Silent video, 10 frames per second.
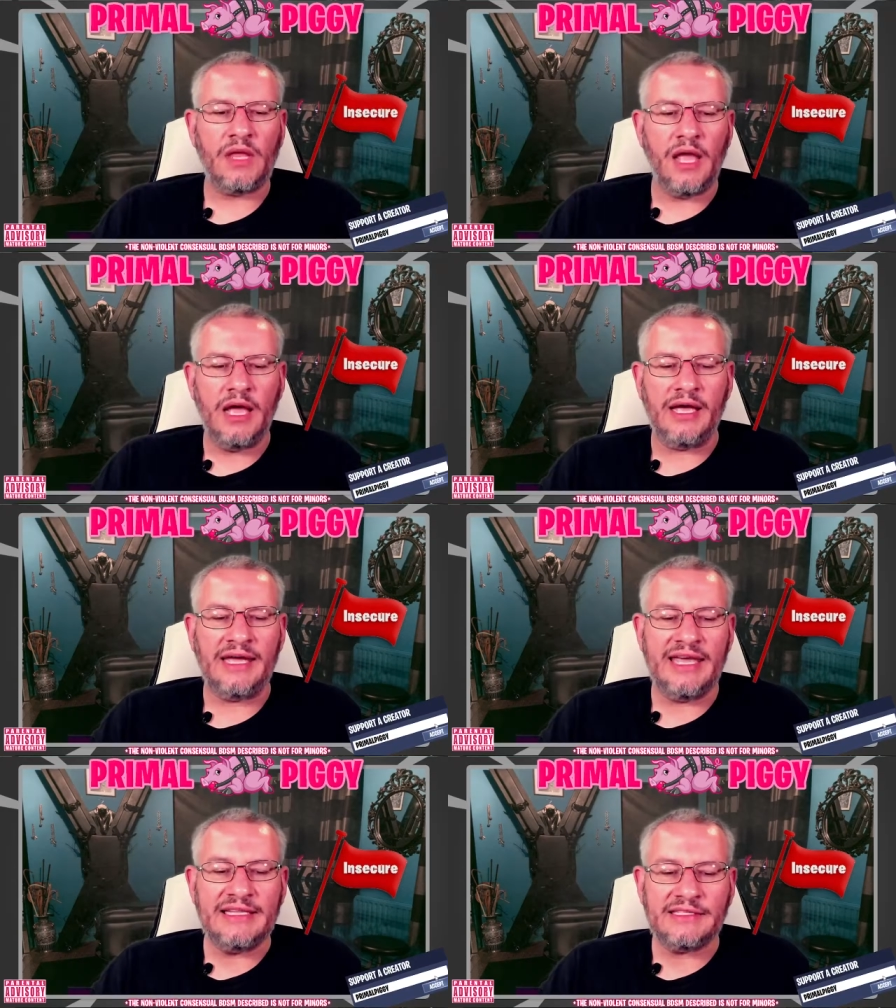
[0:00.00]
uh,
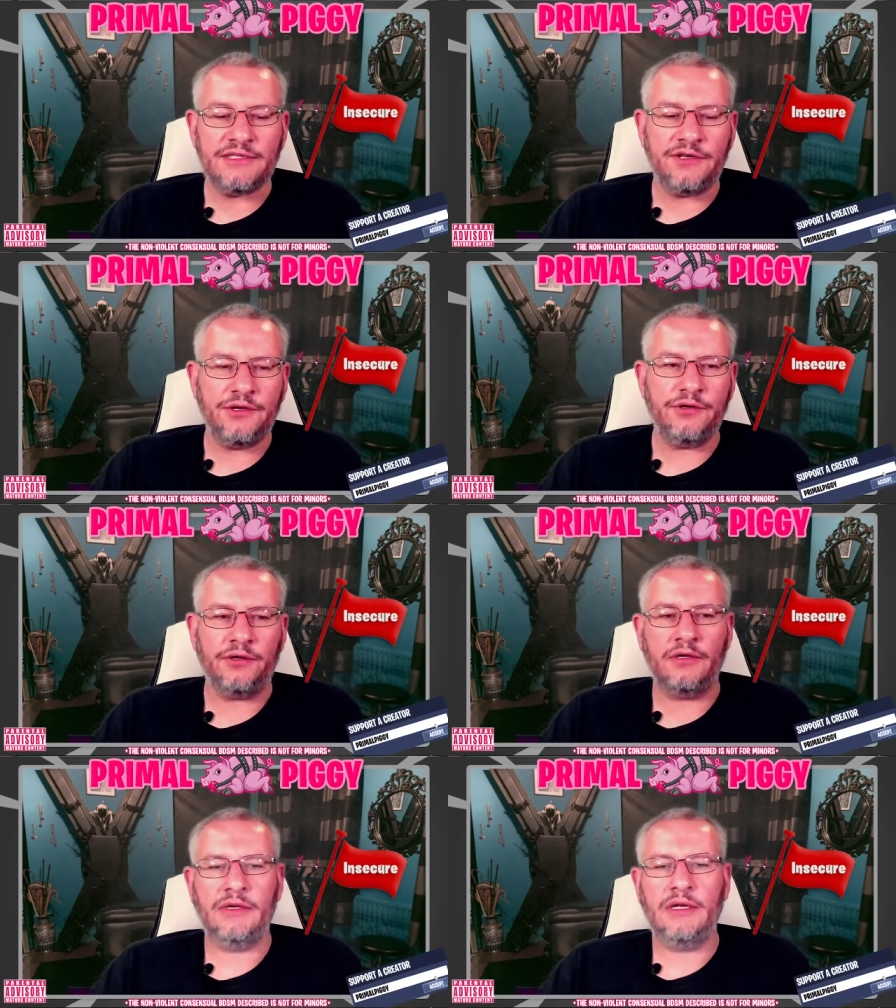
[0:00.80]

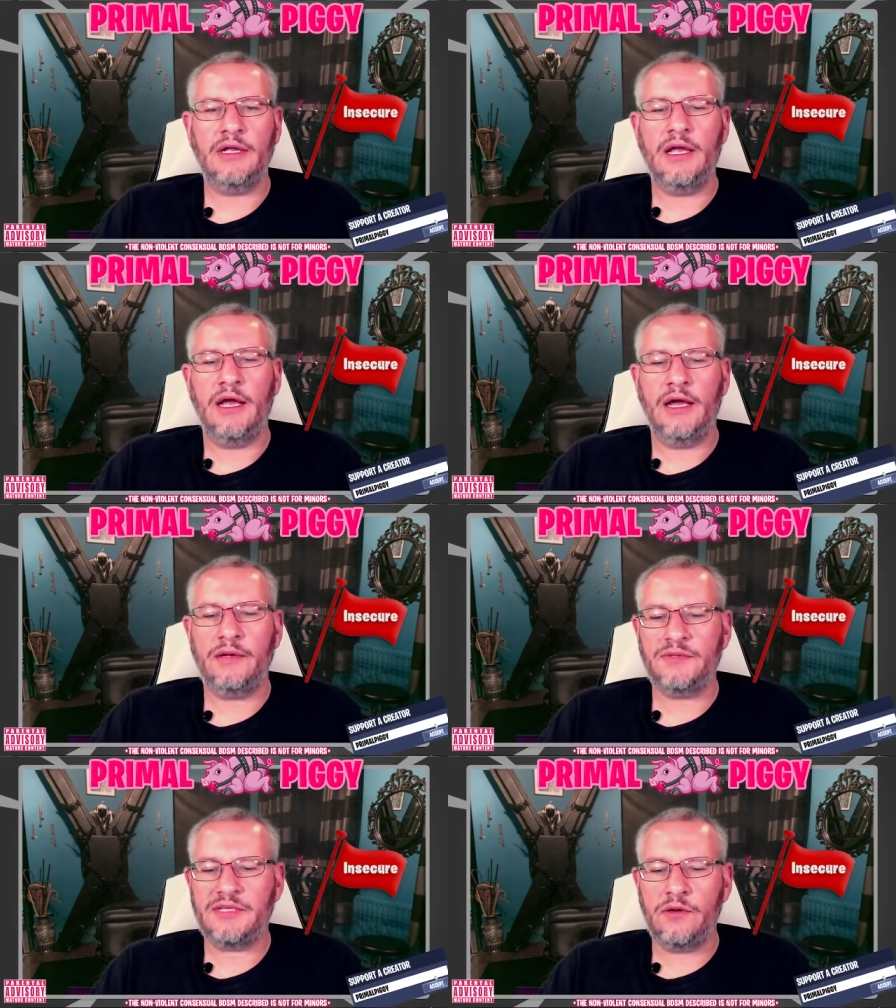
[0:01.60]
insecure um,
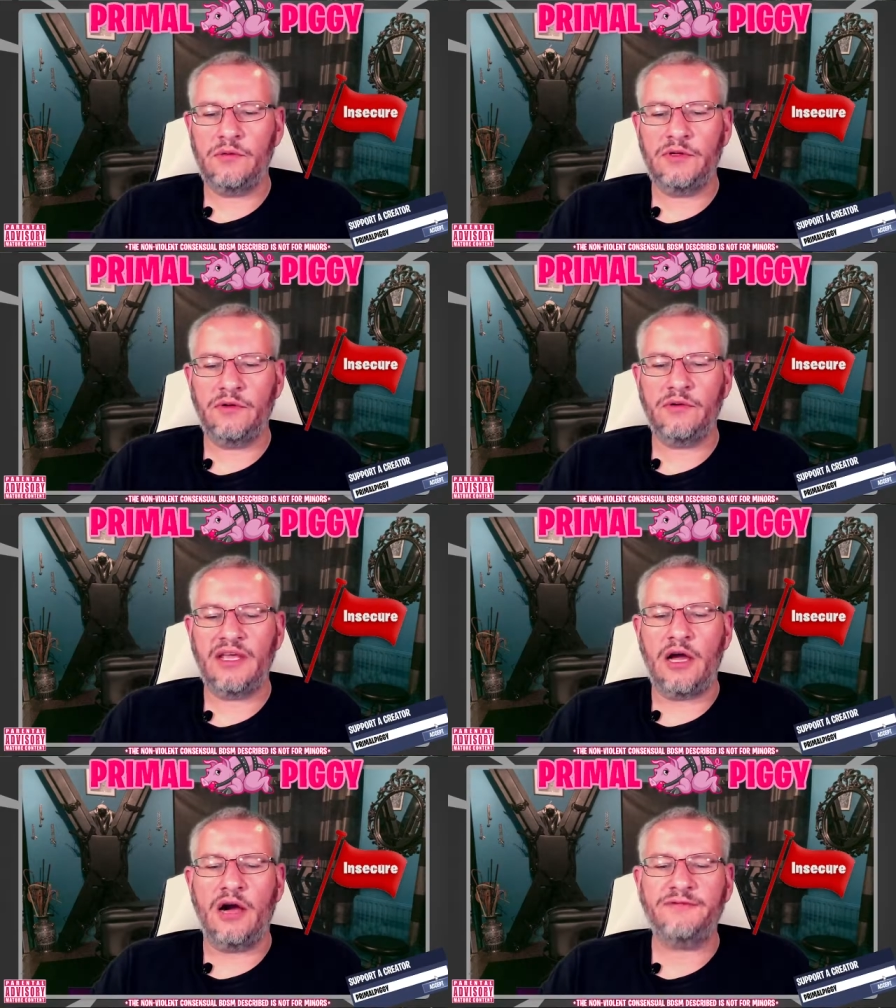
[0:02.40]
so you know they
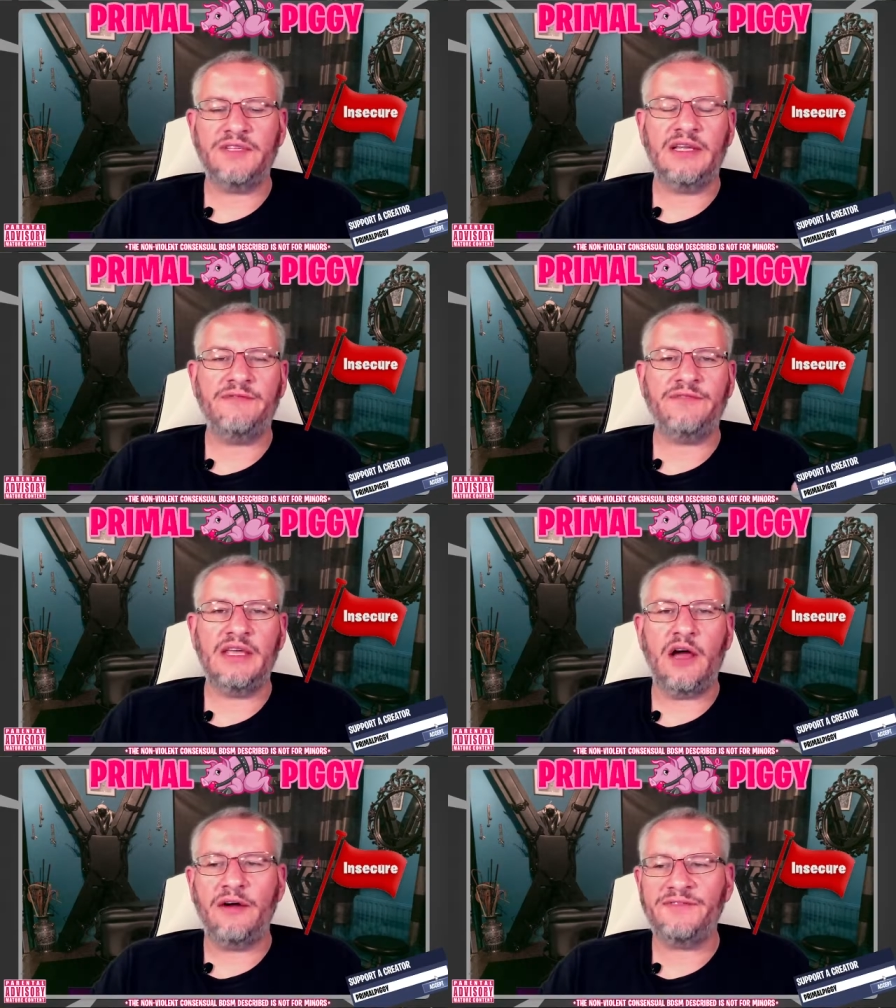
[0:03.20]
often if they
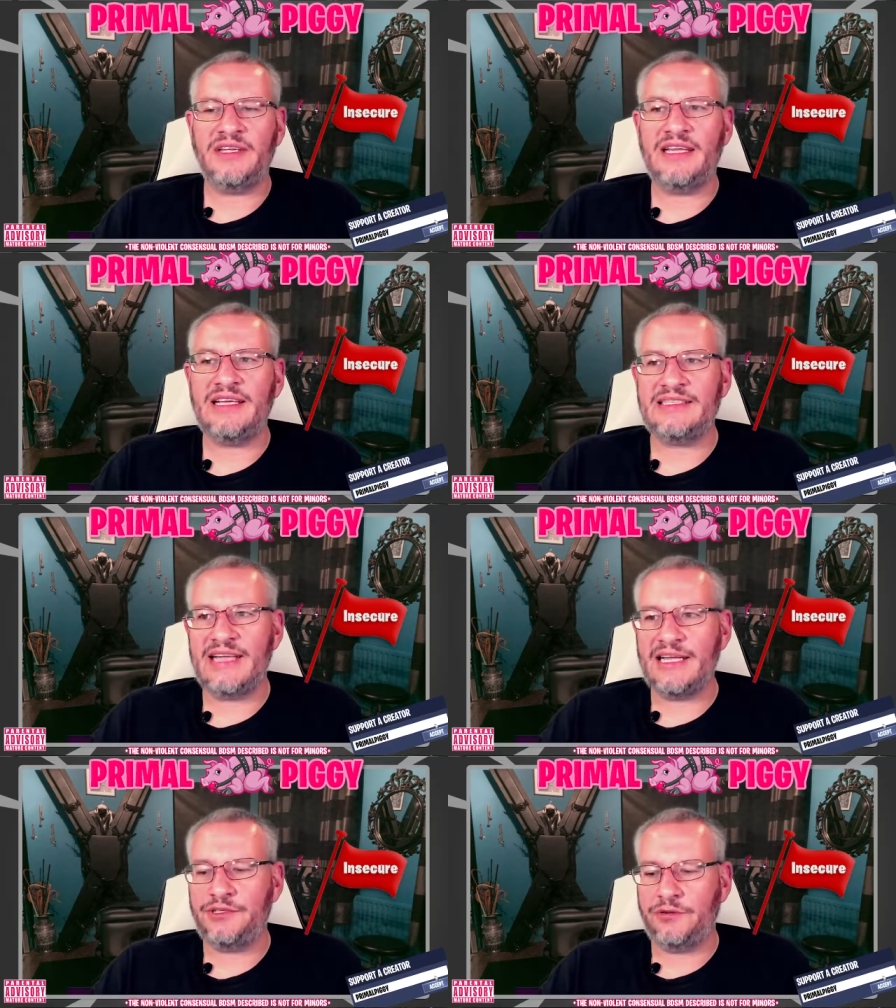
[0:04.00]
often
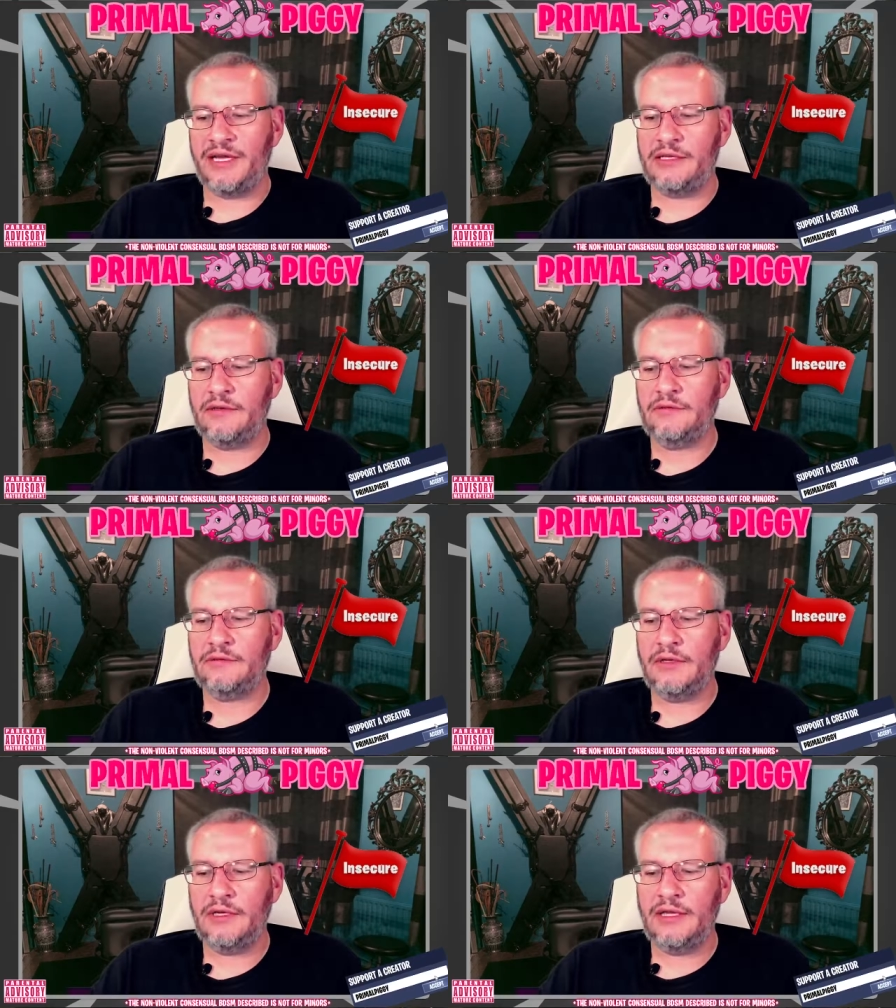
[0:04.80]
exaggerate,
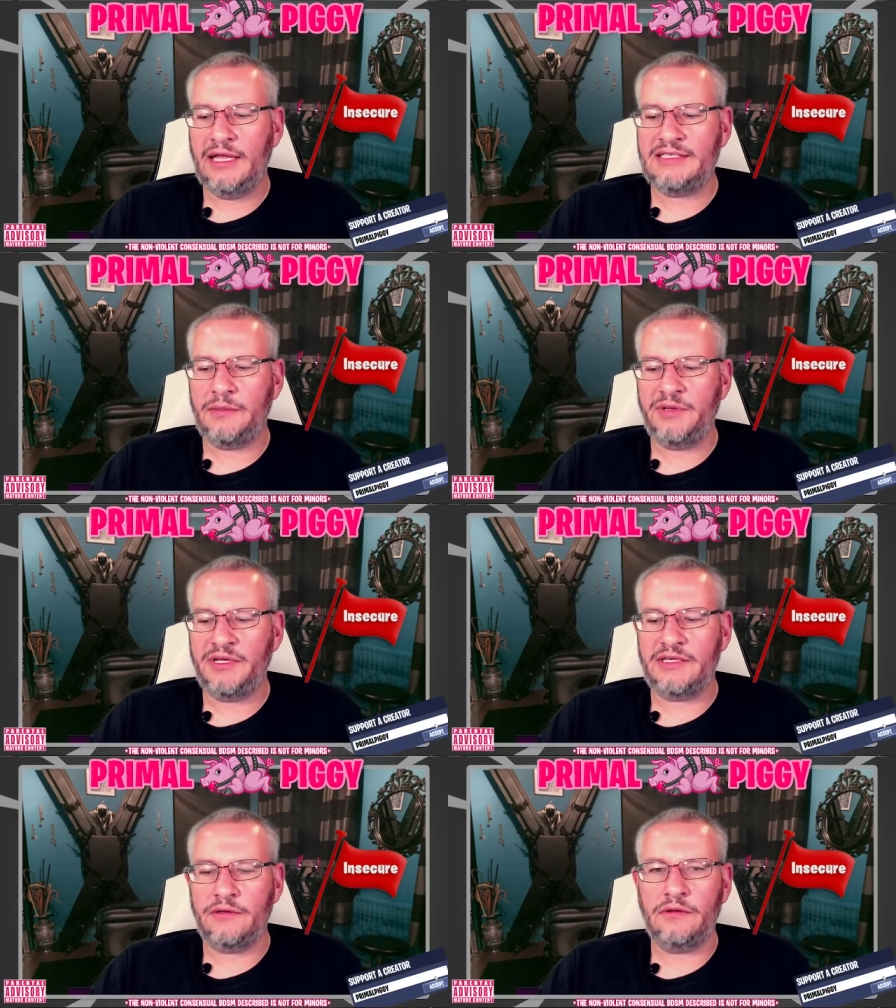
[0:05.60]
that's a big
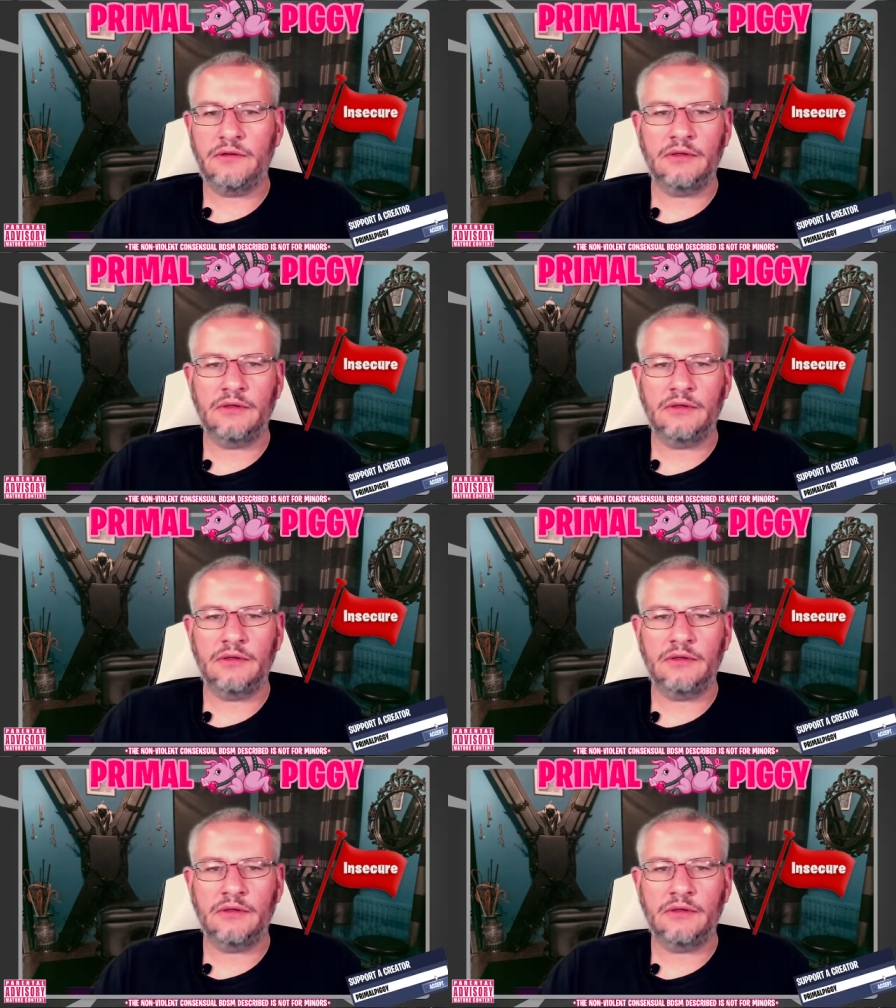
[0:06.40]
deal.